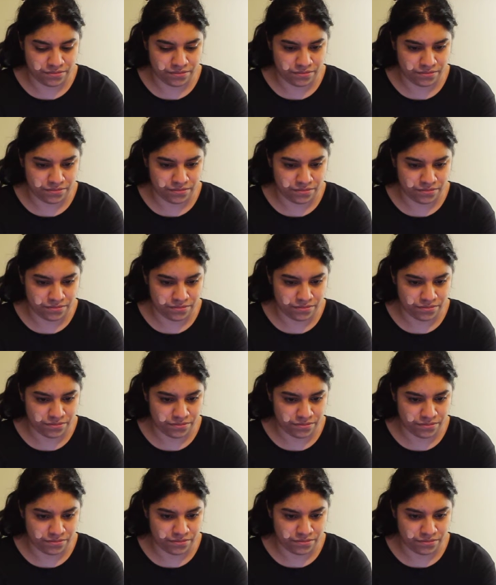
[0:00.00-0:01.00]

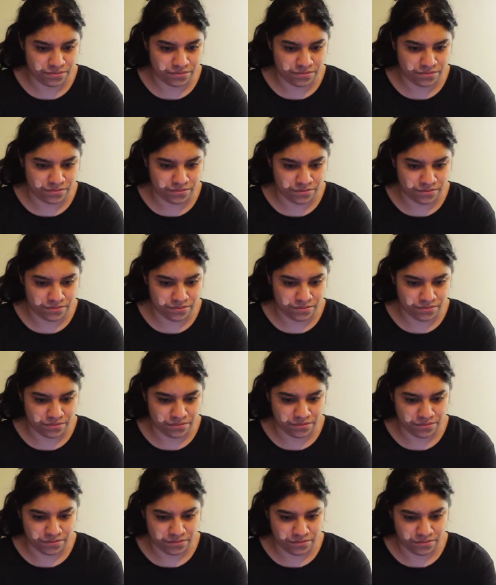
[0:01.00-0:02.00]

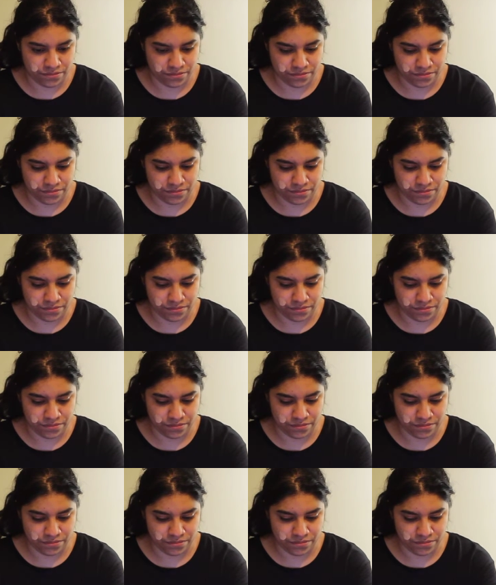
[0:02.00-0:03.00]

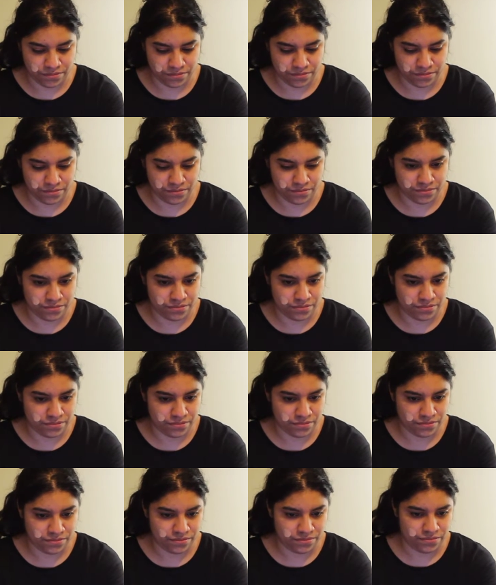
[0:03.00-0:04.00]

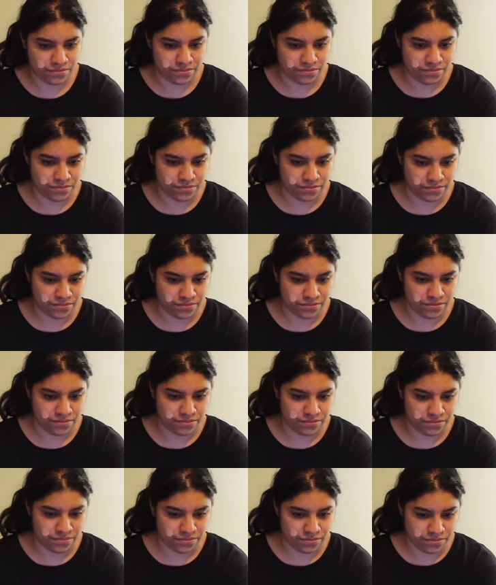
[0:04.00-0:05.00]

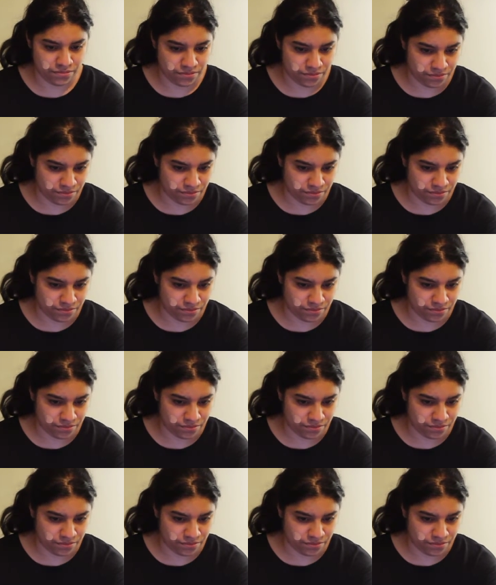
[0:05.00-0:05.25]
Nothing is said.